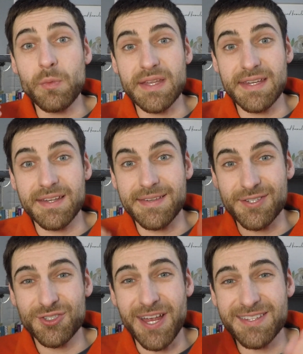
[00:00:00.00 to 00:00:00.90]
we needed to
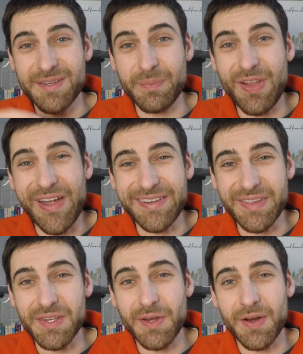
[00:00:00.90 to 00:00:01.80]
shed some light
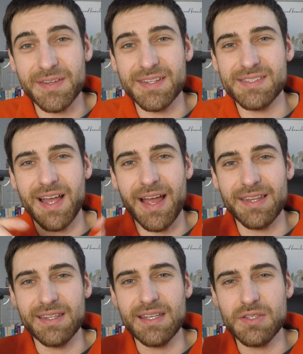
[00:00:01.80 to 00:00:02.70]
in the darkness
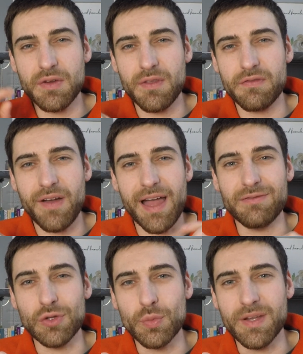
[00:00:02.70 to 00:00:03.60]
on each of the
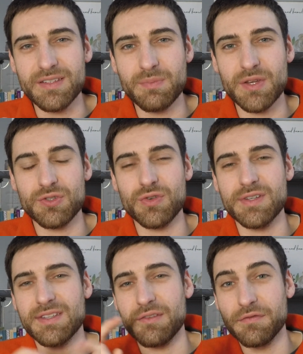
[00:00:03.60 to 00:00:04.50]
five luminous
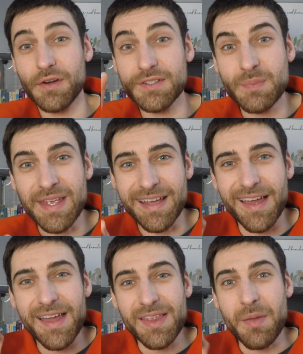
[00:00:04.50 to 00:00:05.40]
mysteries, the first being
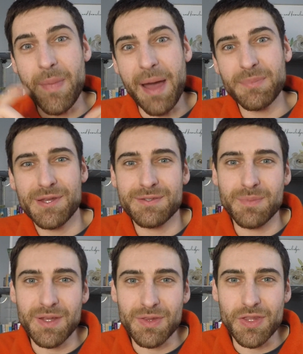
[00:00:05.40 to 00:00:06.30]
the baptism
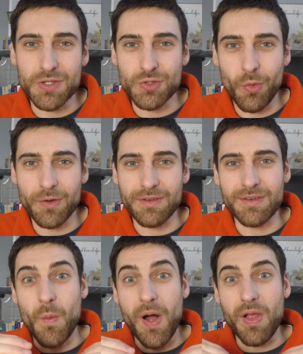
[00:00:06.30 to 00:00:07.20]
in the
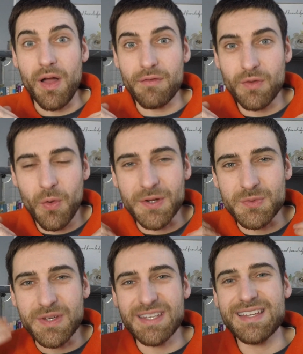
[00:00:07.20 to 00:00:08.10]
Jordan. Well, of
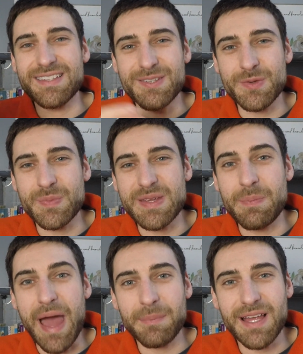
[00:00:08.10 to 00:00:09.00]
course, we need to be
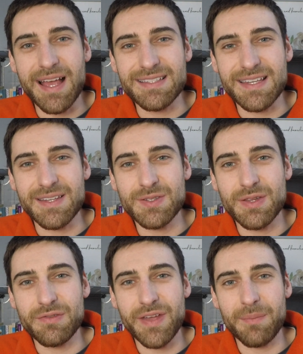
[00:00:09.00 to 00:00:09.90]
baptized into
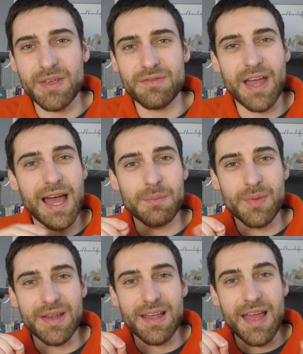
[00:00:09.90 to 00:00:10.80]
the family of God,
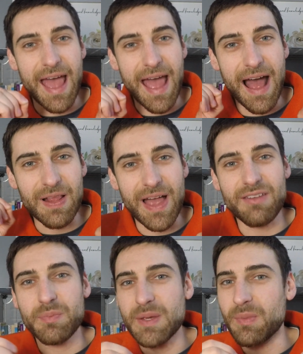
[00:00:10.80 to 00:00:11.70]
but a lot
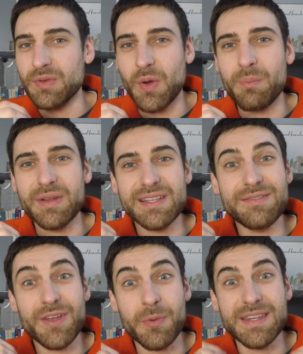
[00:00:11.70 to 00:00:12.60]
of people don't
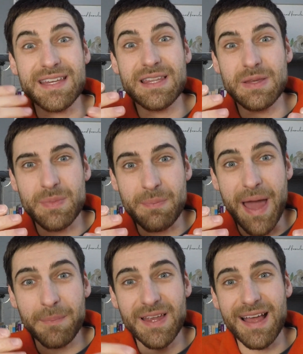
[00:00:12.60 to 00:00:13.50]
believe that we need to be
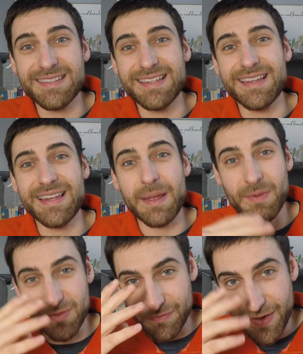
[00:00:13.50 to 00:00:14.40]
baptized in the name
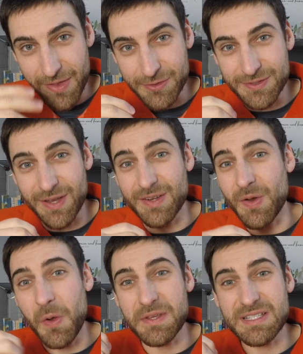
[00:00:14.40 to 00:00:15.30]
of the Father, Son, and
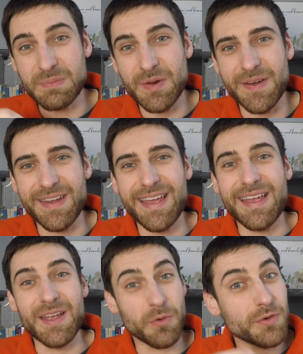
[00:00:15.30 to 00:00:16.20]
Holy Spirit
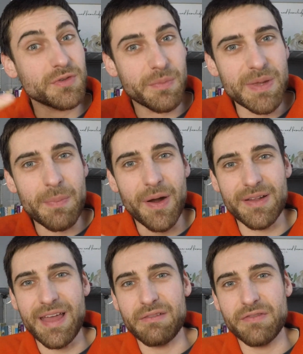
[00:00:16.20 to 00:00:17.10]
in order to be part
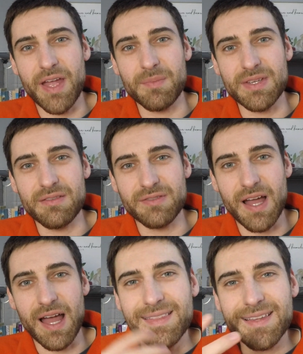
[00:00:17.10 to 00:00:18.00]
of that family of
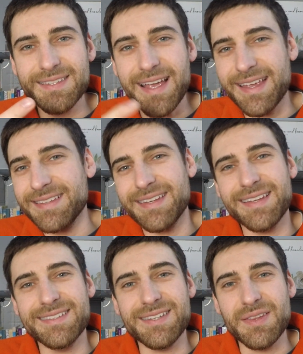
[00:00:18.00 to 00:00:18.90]
God. The second
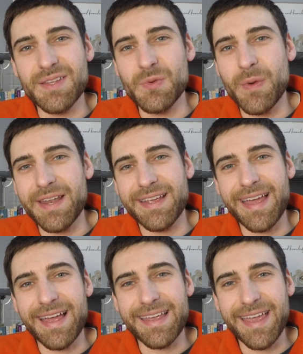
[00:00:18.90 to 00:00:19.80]
is the wedding
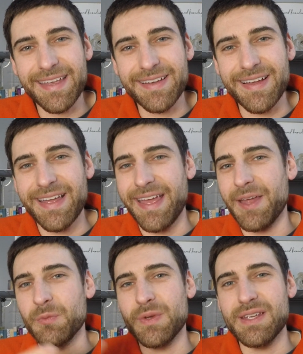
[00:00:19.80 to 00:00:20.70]
at Cana.
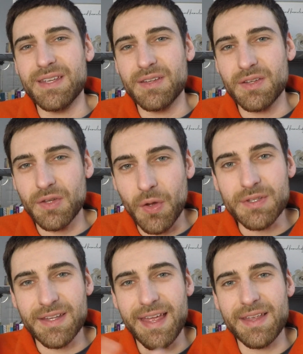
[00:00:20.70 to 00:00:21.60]
And we, you know,
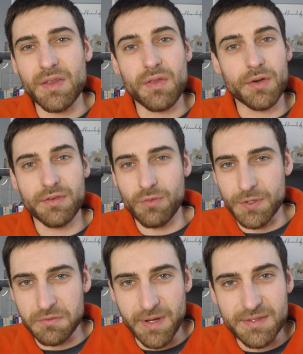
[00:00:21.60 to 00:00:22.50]
today our
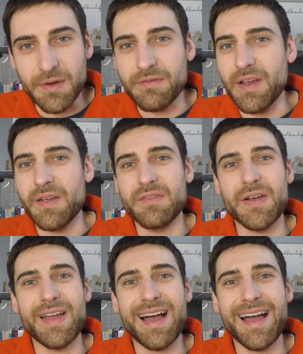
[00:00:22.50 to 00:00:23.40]
divorce rates are very,
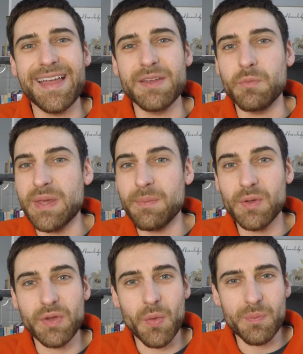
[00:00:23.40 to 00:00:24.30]
very high.
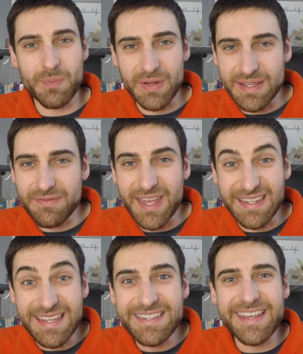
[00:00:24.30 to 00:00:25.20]
People don't believe they
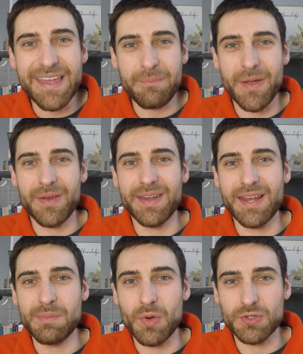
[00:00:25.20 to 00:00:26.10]
need to get married
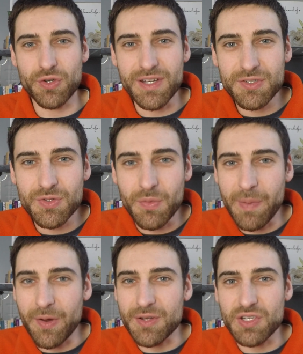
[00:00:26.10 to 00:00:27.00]
anymore. Traditional
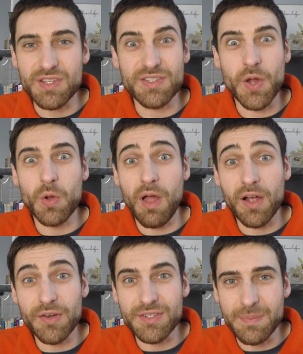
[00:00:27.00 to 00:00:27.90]
marriage is no
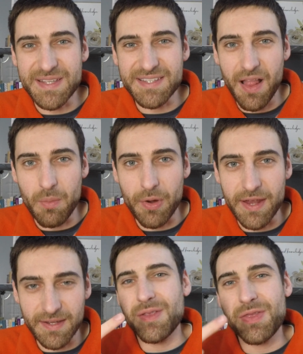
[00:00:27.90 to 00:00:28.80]
longer to be
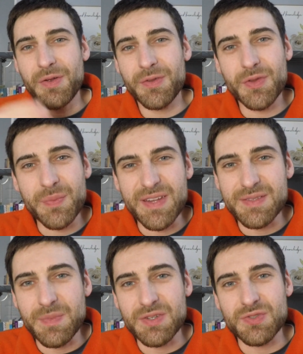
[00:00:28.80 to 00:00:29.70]
celebrated. The third
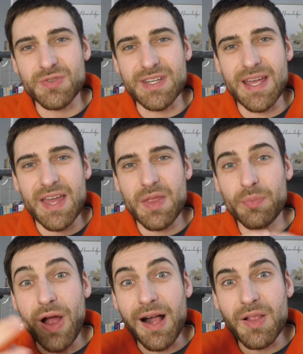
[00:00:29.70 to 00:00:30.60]
luminous mystery, the
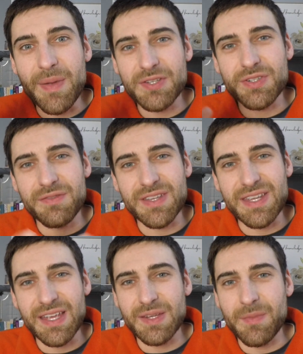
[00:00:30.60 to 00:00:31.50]
proclamation of the
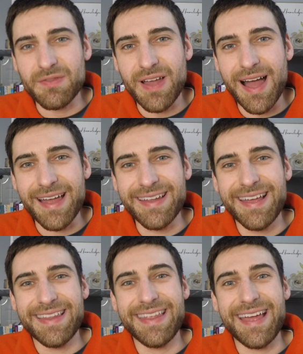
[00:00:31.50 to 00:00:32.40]
kingdom of God,
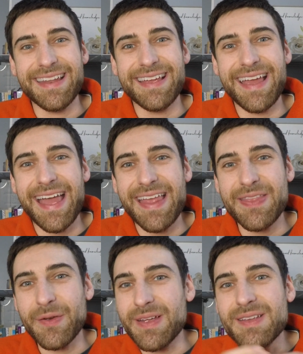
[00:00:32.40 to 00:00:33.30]
that
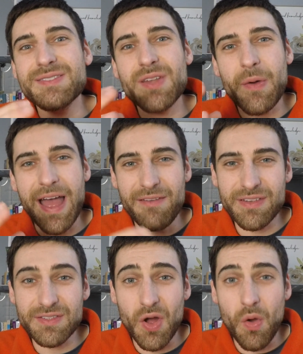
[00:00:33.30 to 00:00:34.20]
there is no
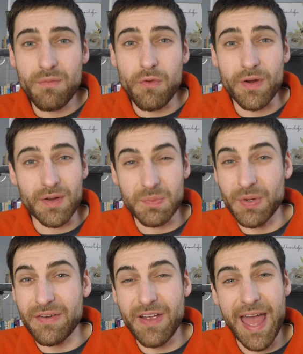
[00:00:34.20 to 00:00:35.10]
heaven to hope for, and
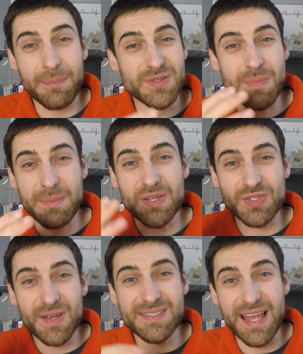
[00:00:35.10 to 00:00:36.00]
perhaps maybe
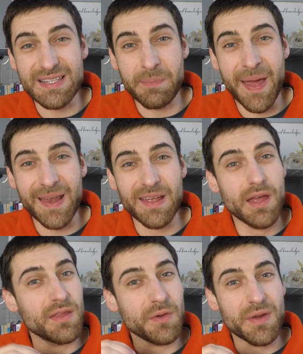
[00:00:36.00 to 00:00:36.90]
just as bad,
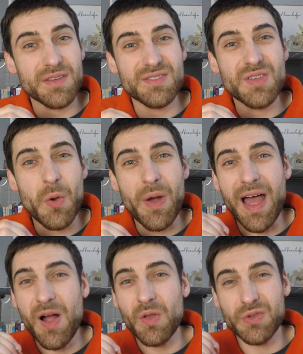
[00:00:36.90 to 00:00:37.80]
there is no
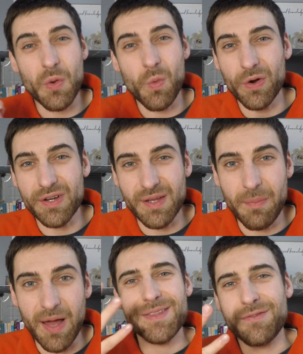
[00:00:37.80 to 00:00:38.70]
hell to worry
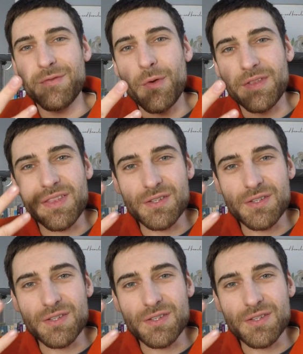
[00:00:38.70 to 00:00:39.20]
about. The fourth, the